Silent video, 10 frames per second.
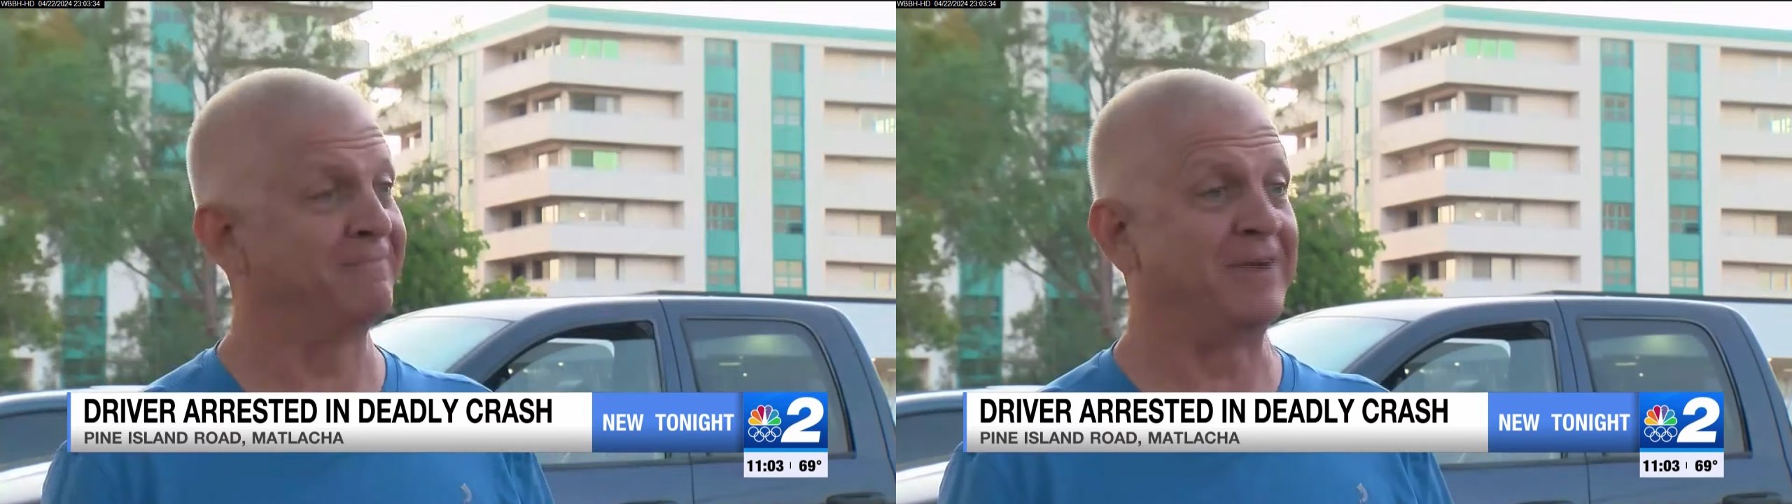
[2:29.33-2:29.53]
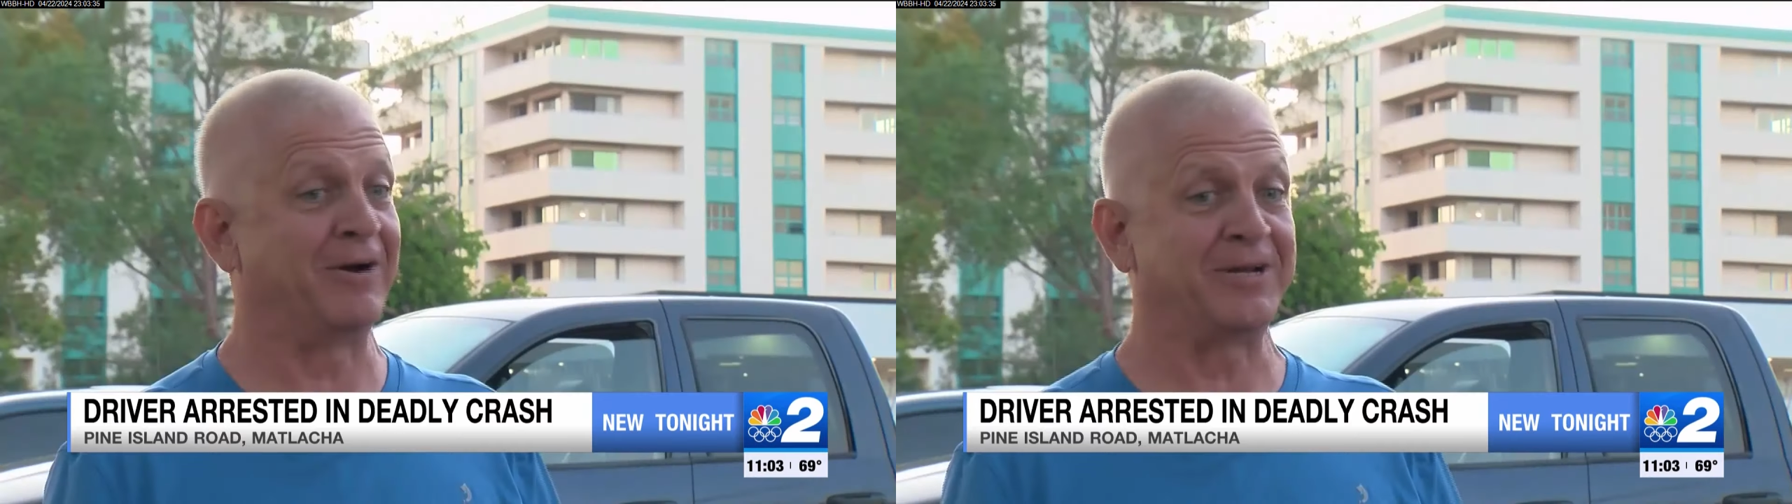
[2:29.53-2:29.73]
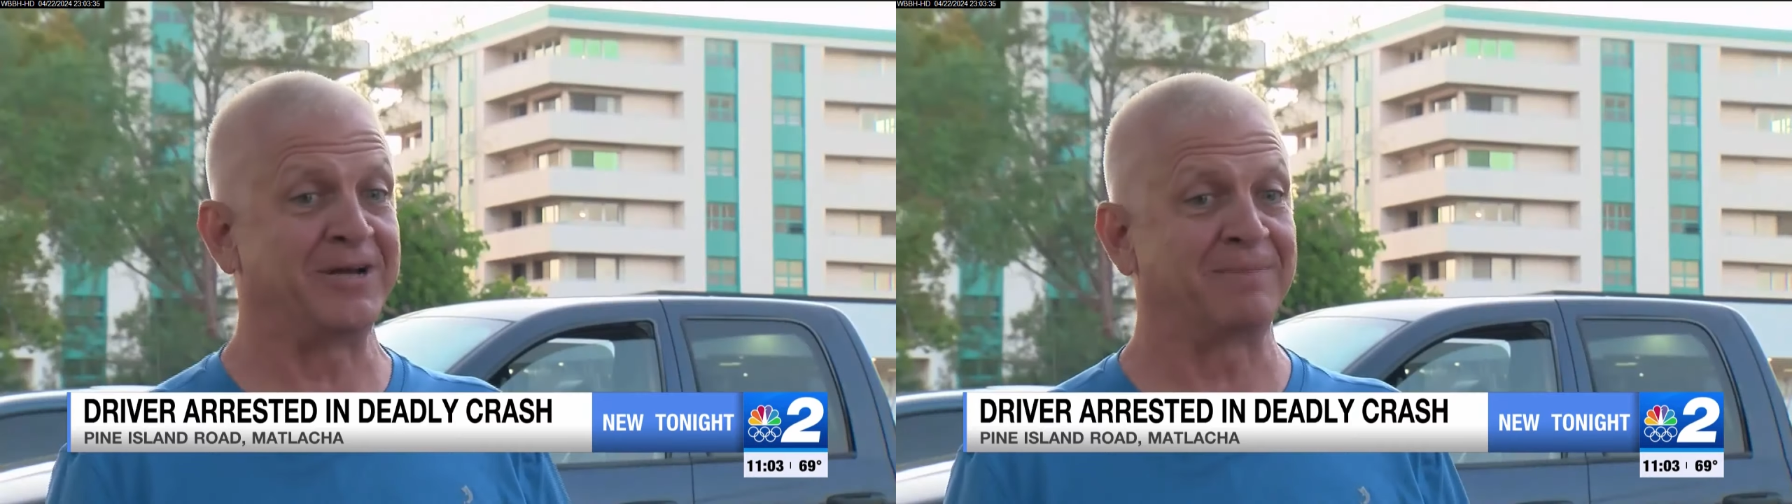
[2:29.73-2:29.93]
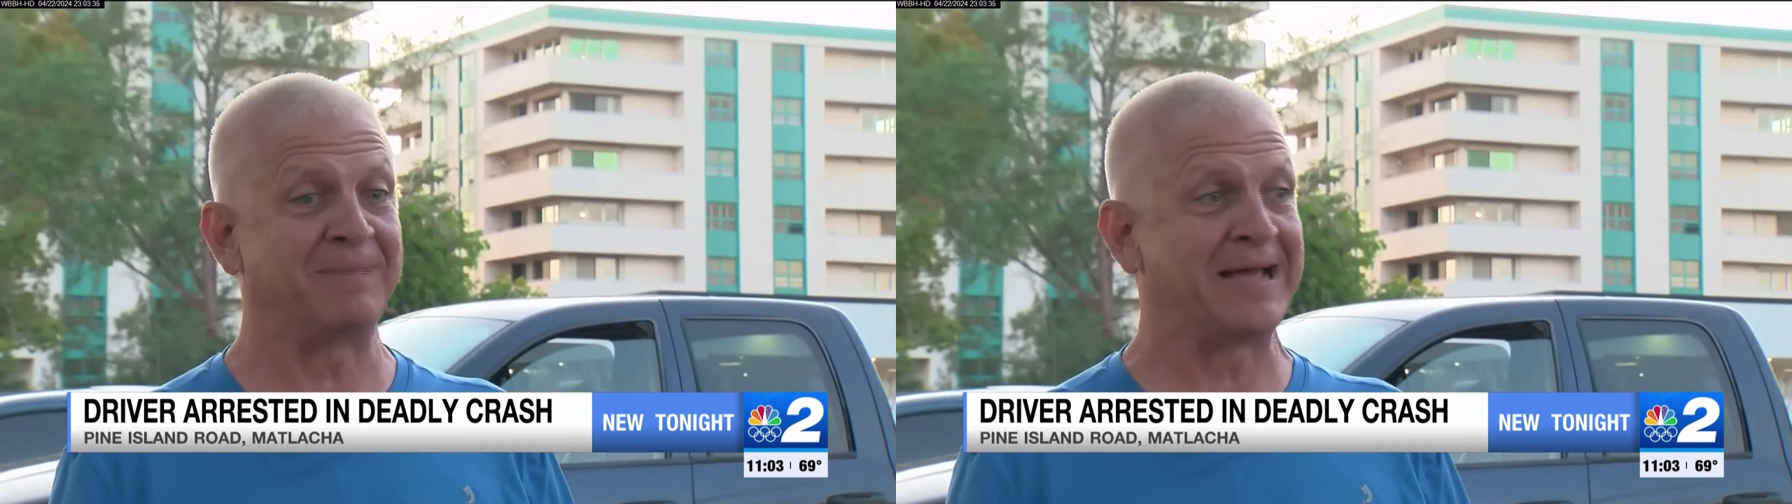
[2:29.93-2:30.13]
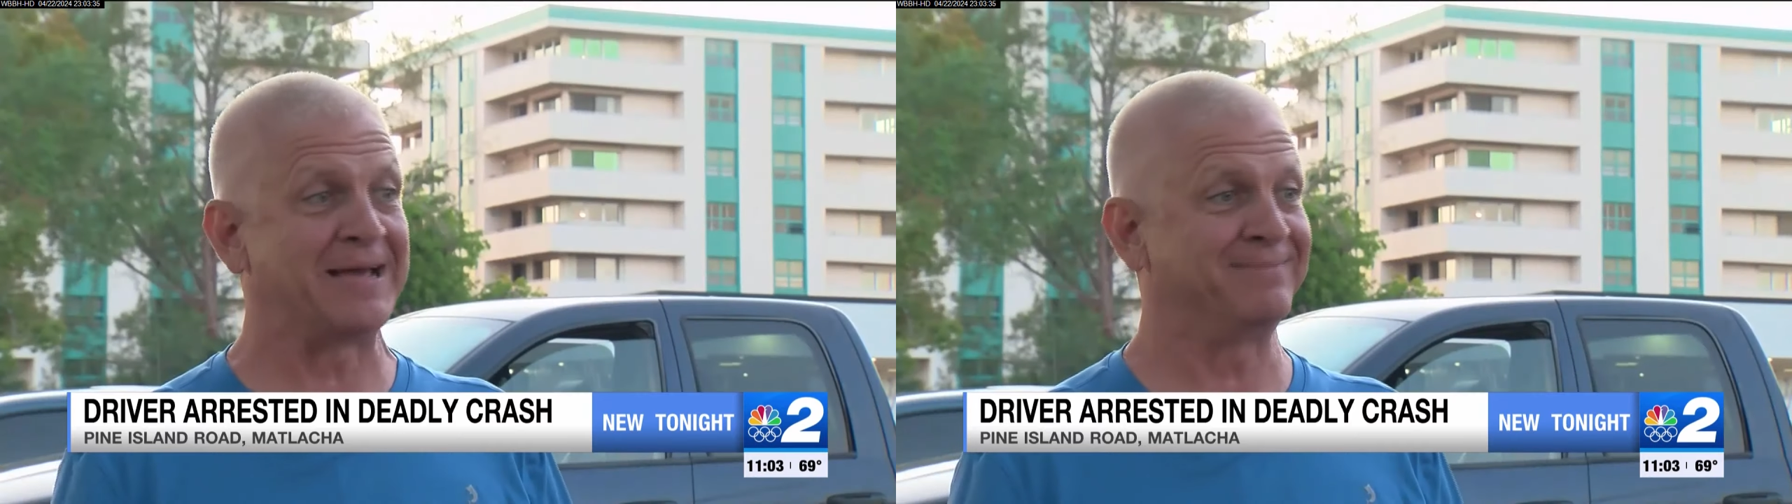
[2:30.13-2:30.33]
Very young
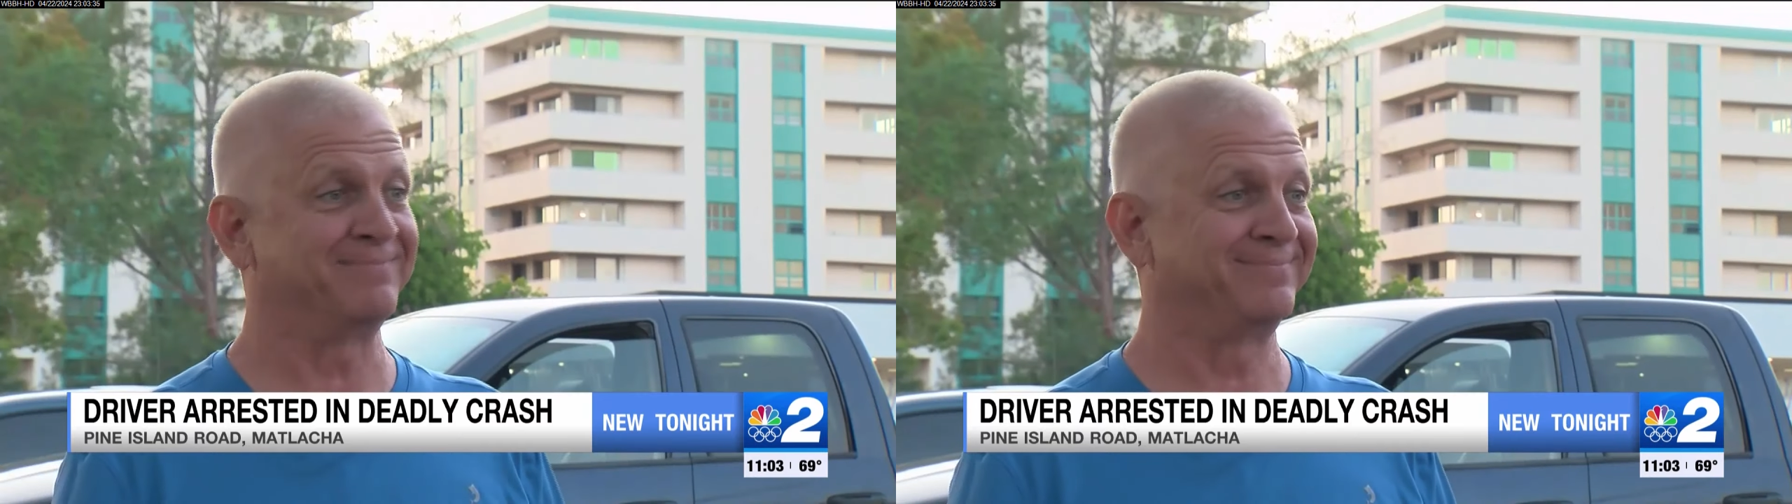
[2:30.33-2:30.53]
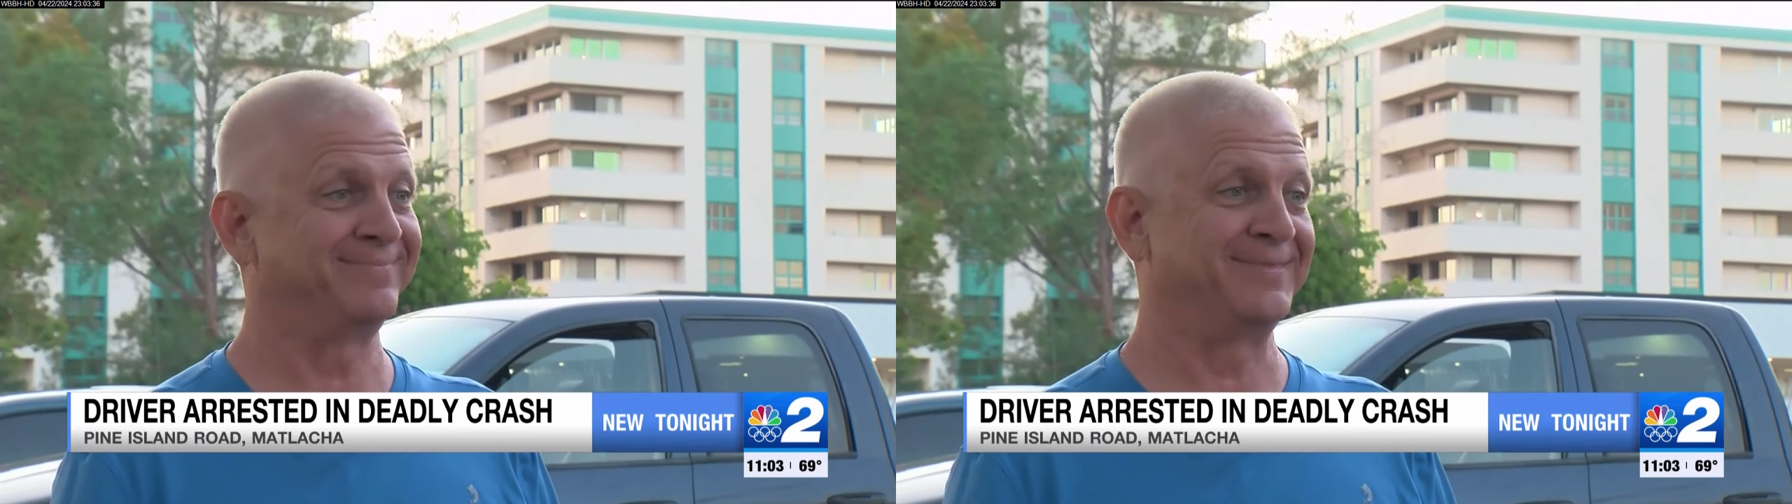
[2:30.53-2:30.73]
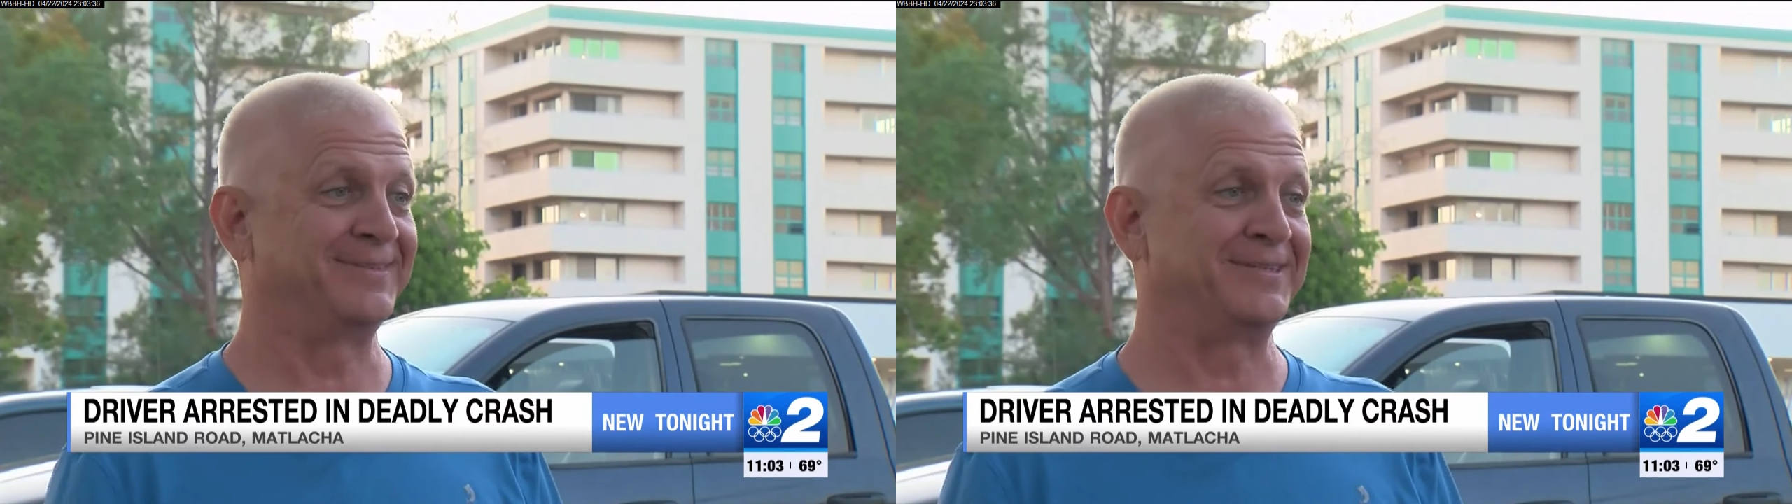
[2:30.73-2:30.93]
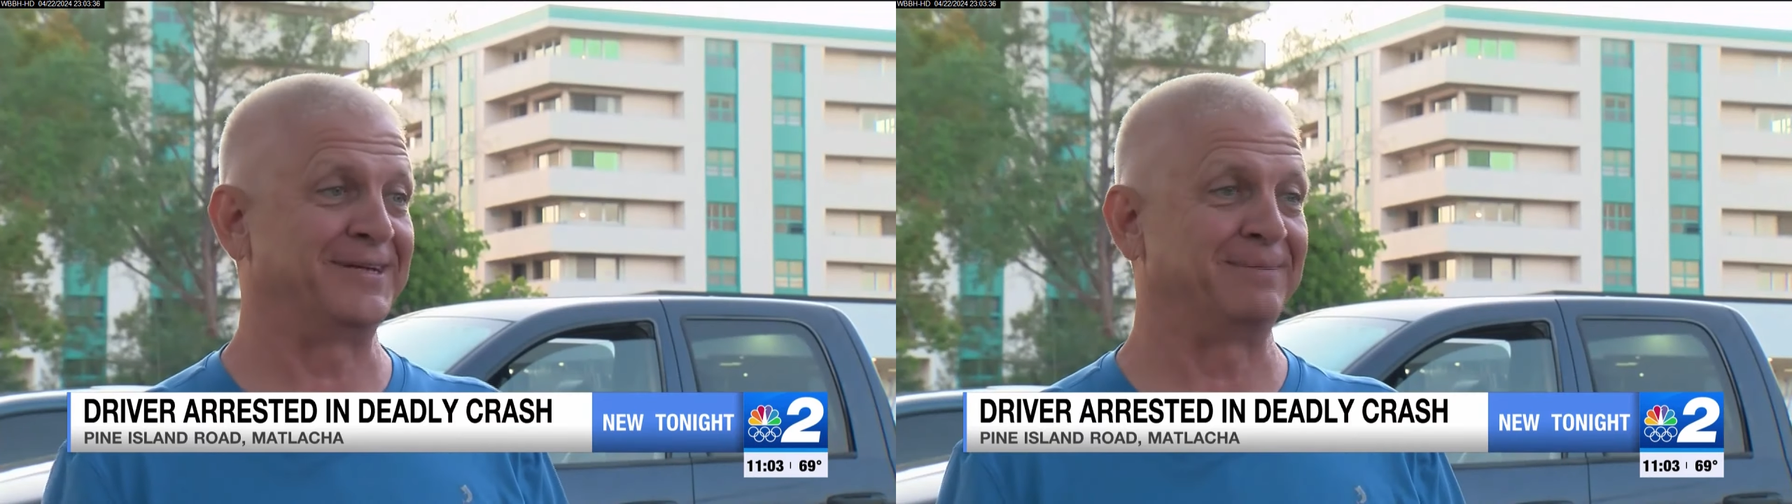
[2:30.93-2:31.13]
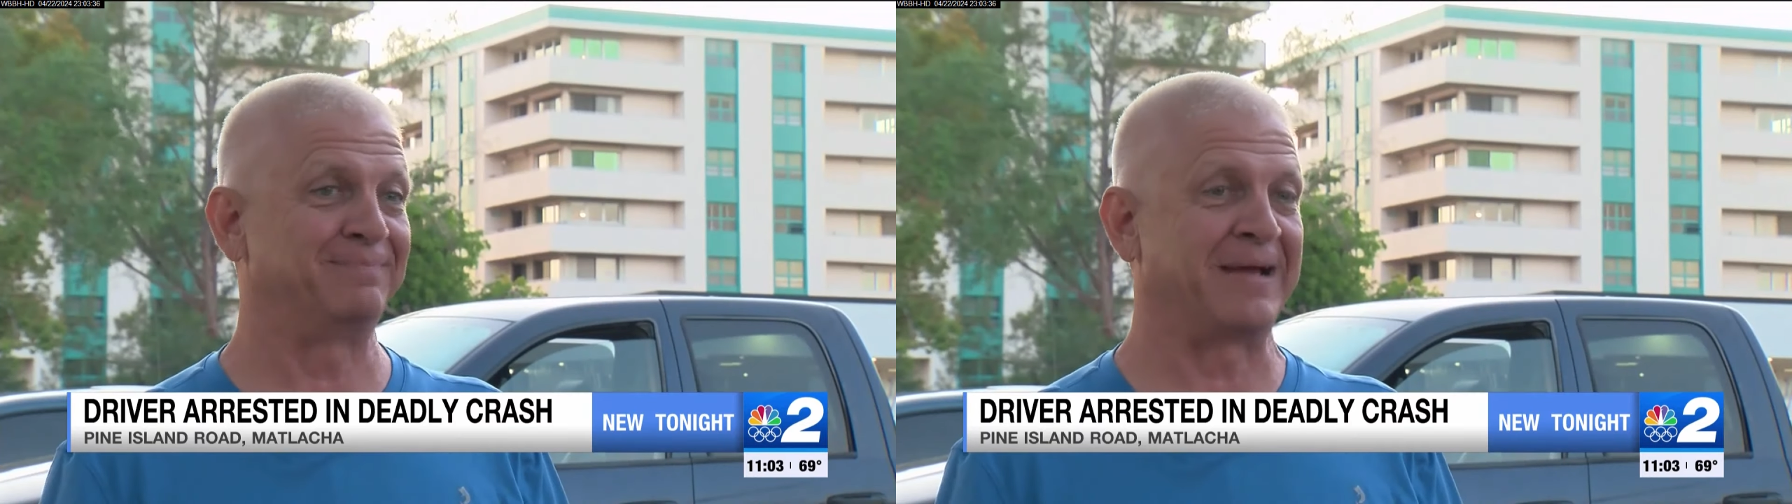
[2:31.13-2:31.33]
man to